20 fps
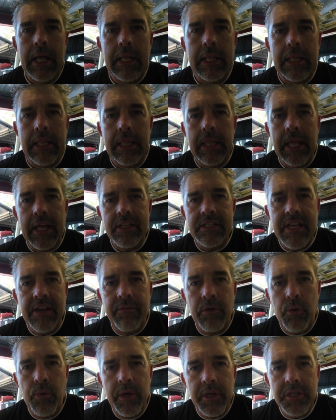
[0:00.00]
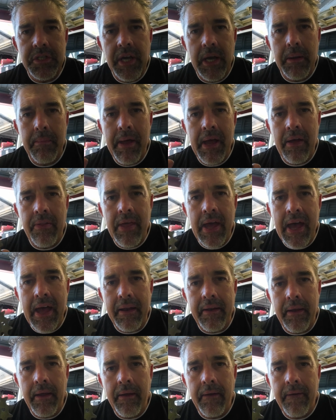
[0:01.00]
let's have a quick chat about
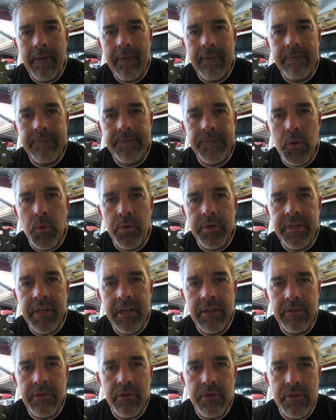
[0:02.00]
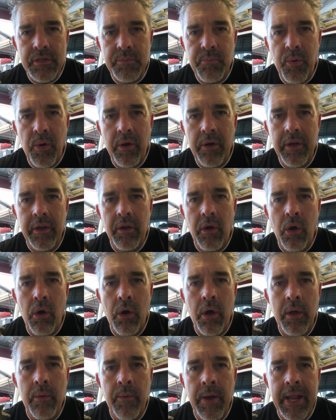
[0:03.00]
that. 14-tooth sprocket.
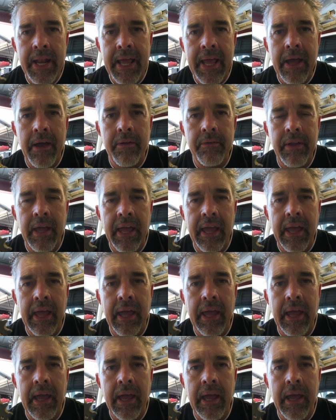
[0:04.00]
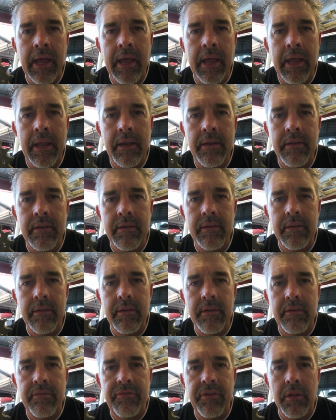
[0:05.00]
I went out and
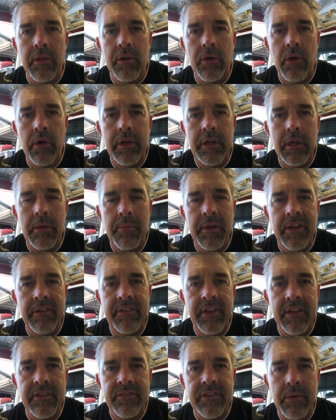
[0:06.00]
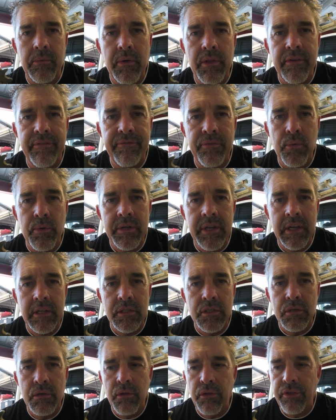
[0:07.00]
Phil and I did a bit of testing with a
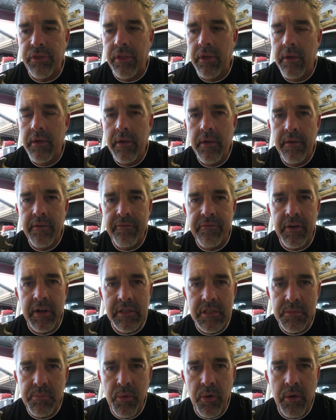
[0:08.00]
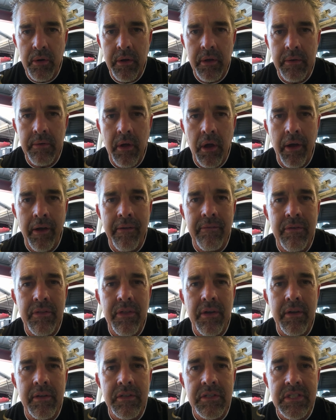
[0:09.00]
14-tooth front sprocket over
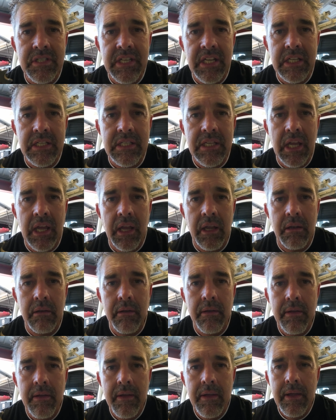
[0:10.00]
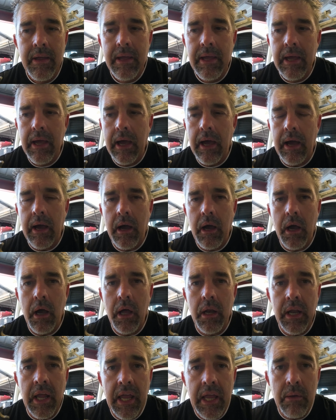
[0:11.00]
the 16.
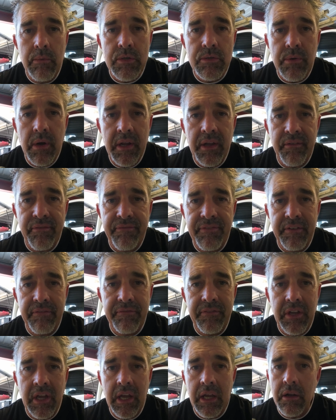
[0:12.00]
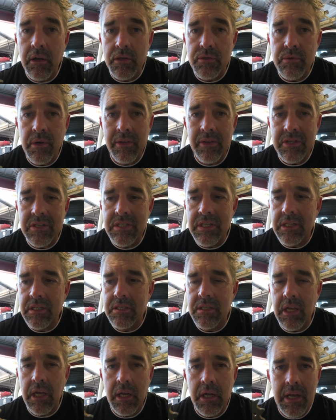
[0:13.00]
And he was running a 15, I was running the
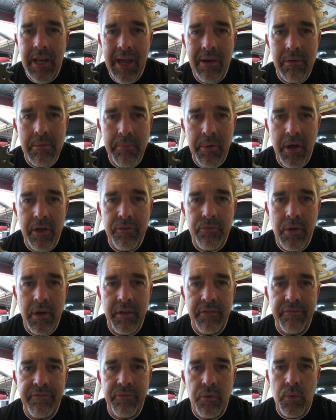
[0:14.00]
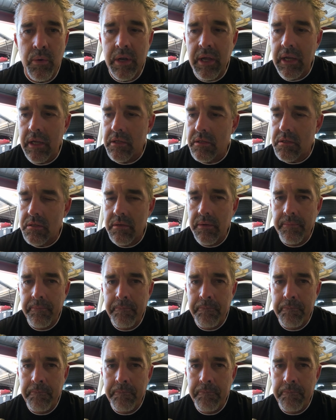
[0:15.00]
16, and now we're both running 14s.